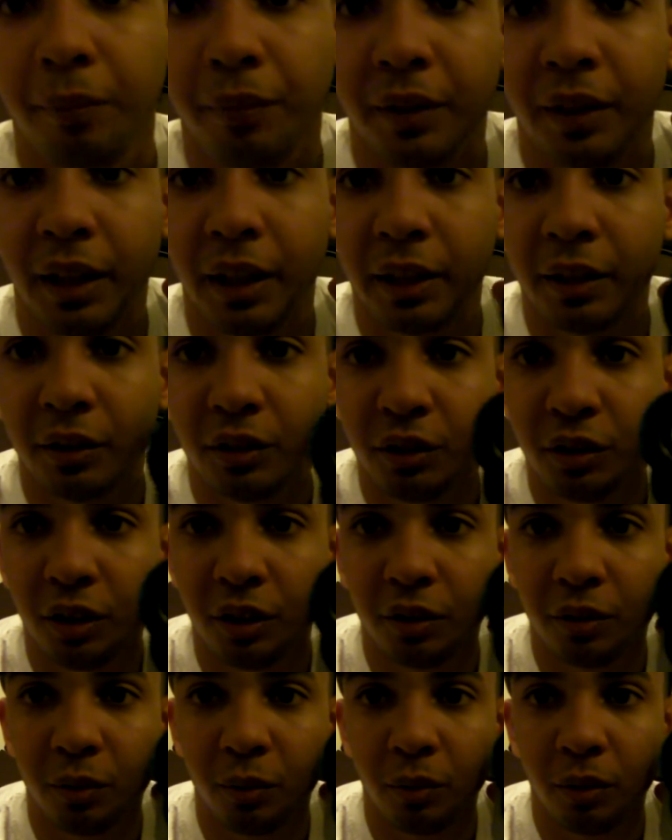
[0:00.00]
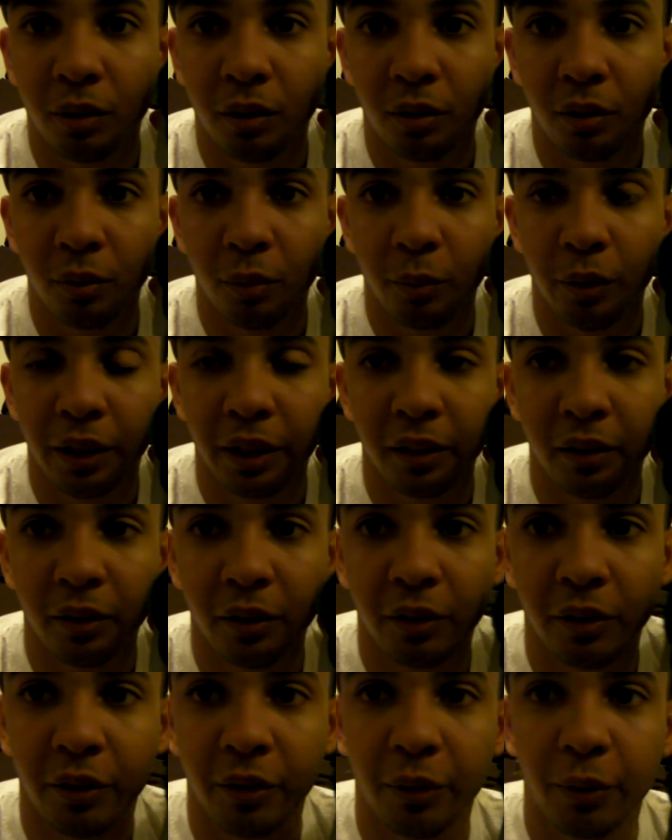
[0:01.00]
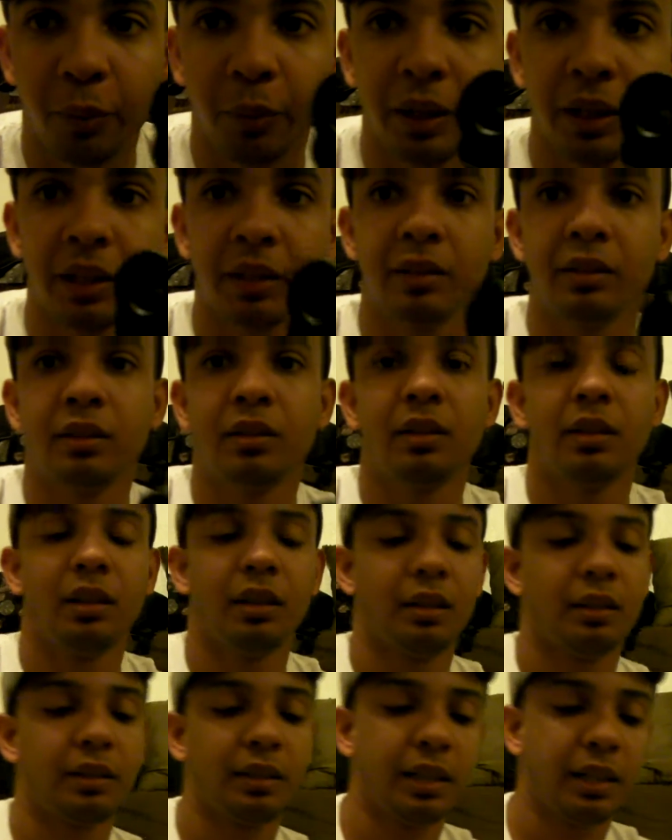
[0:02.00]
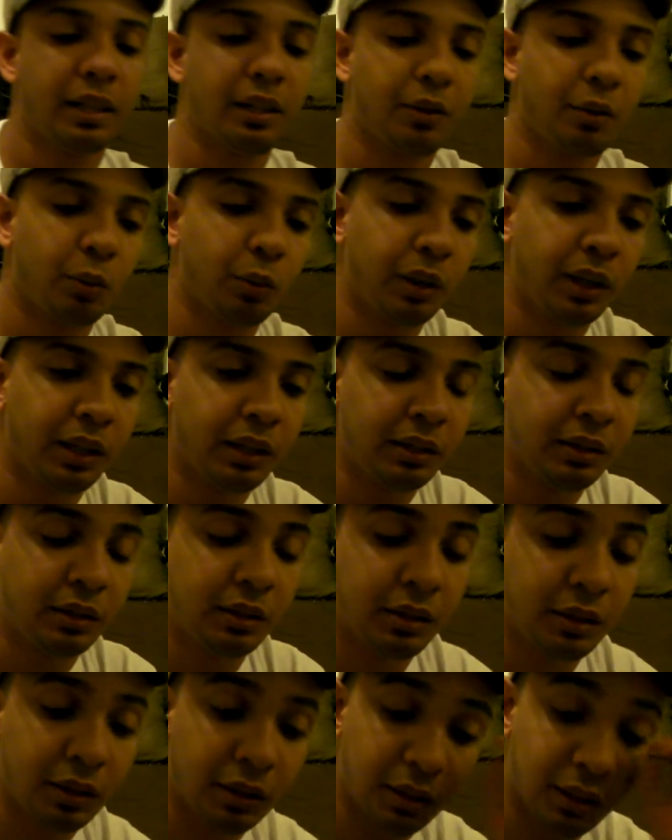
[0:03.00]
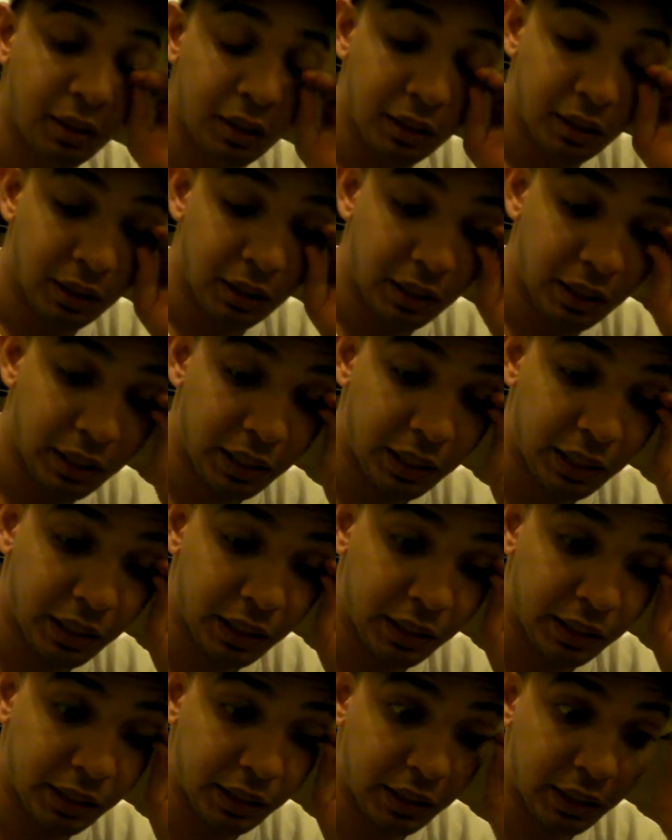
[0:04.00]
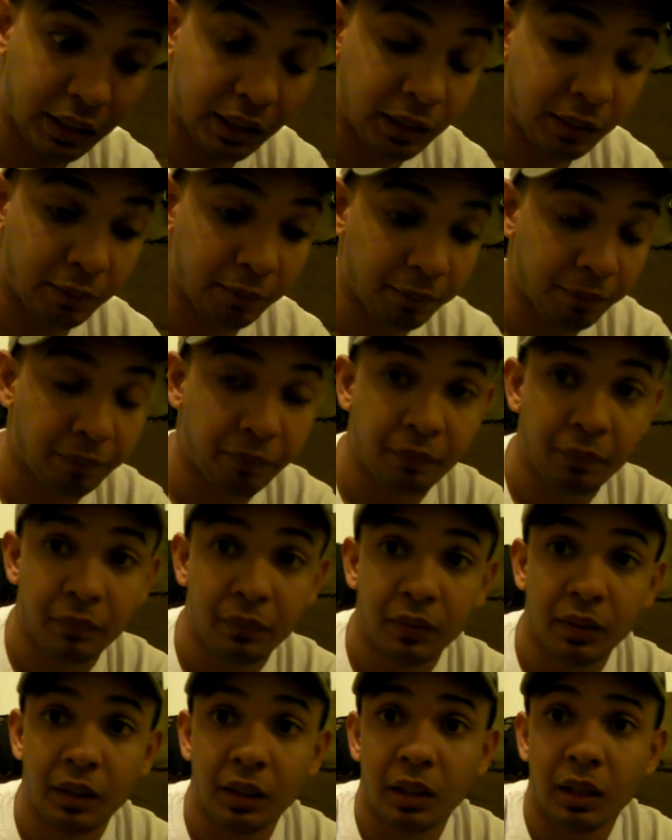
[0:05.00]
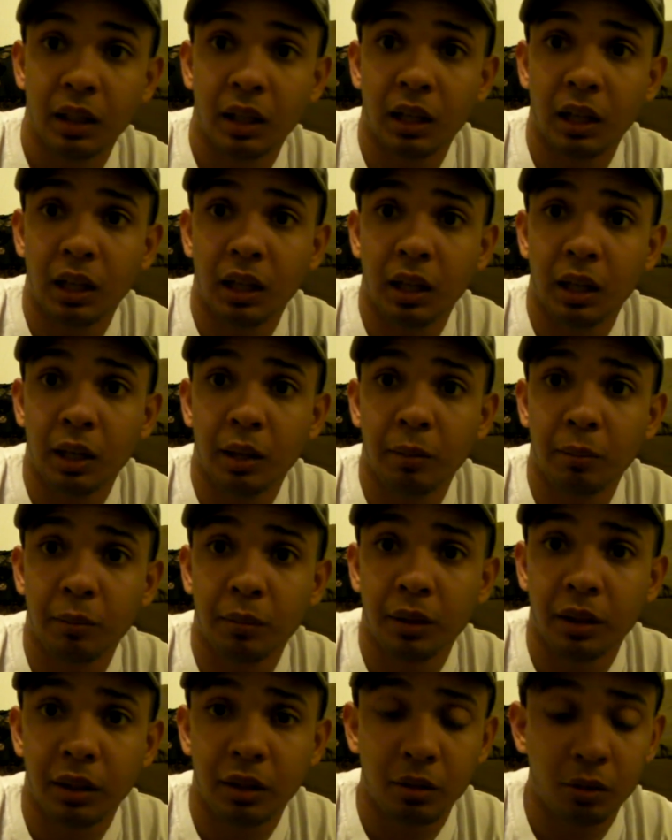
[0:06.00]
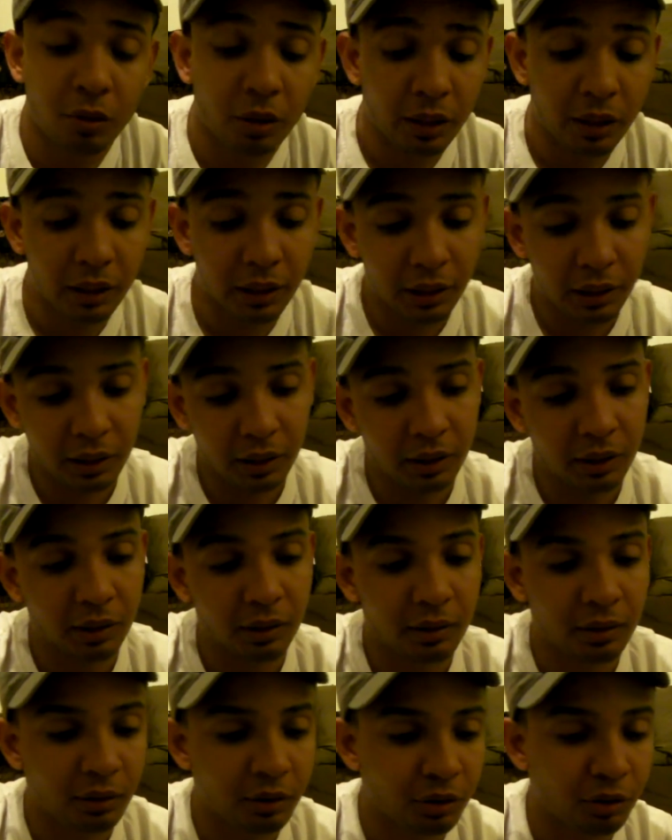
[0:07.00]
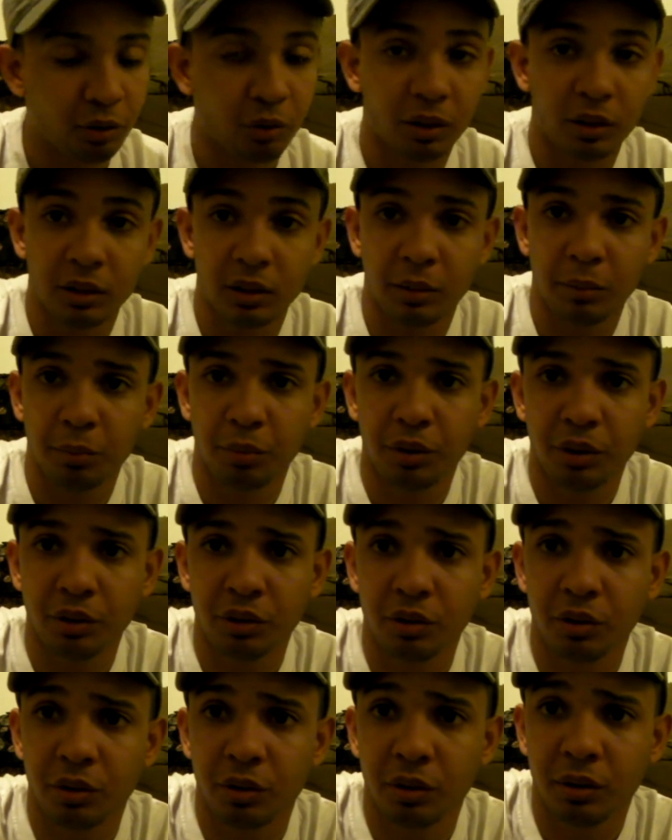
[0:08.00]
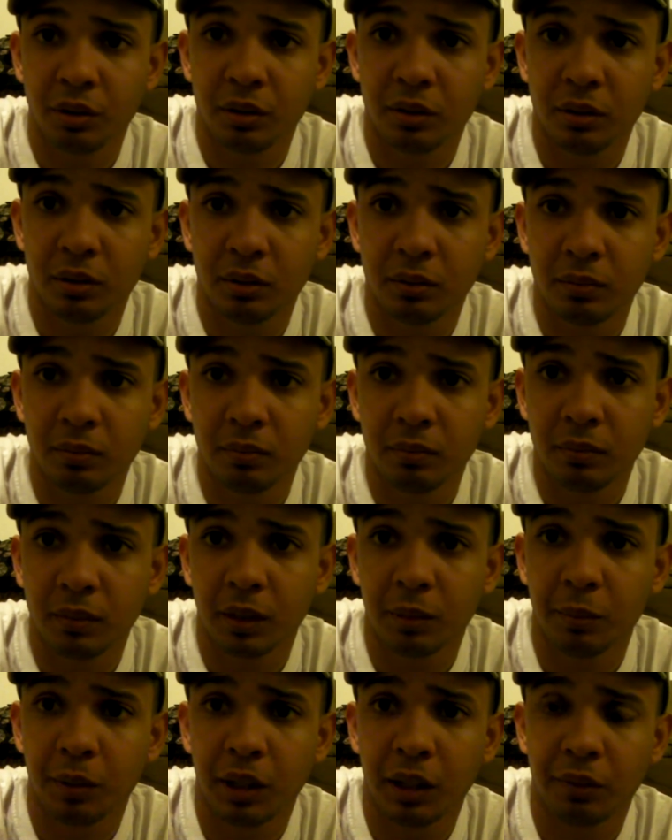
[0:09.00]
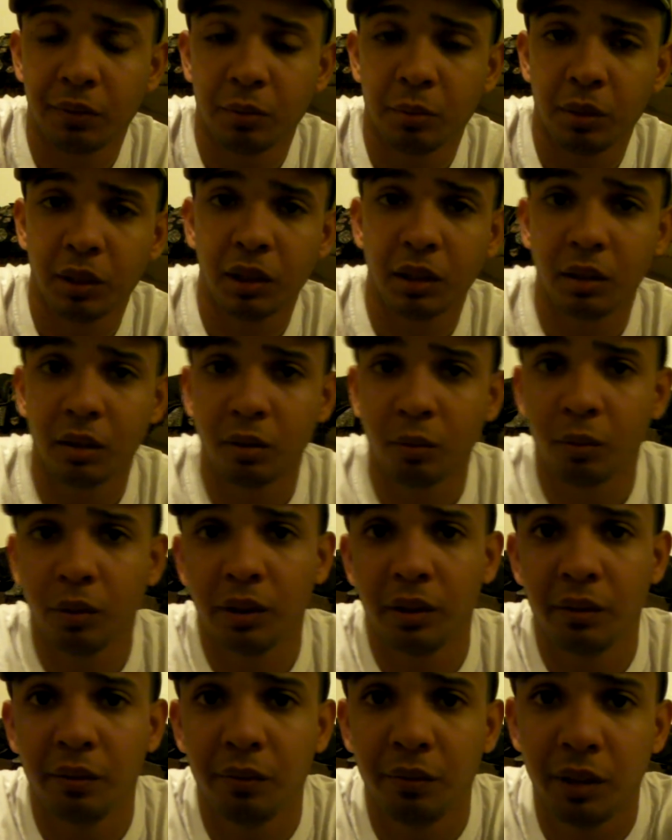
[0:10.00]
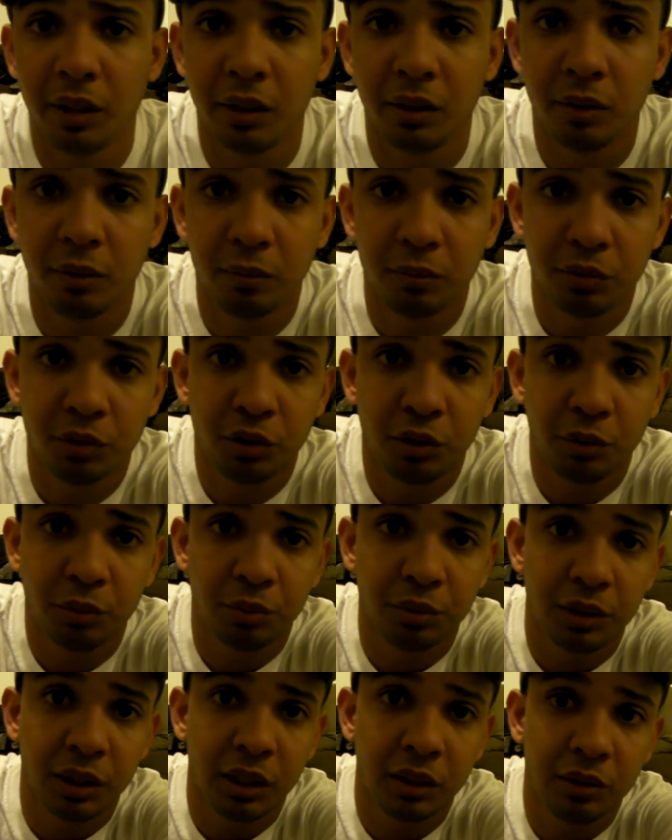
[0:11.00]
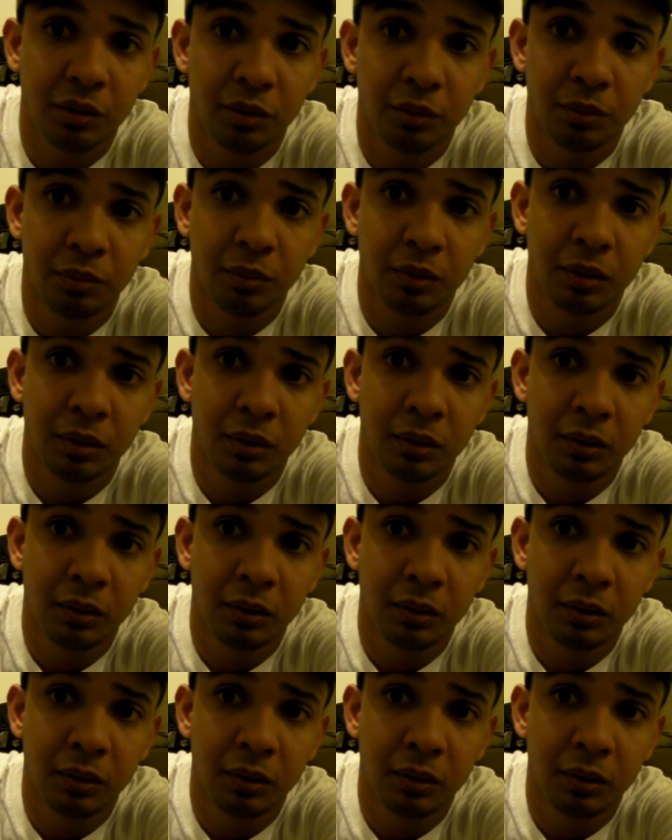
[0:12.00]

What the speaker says: That is just regular threads, tank threads, and I'm gonna go ahead and cut this short because I'm pretty sure I'm gonna have to make another video. So stay tuned.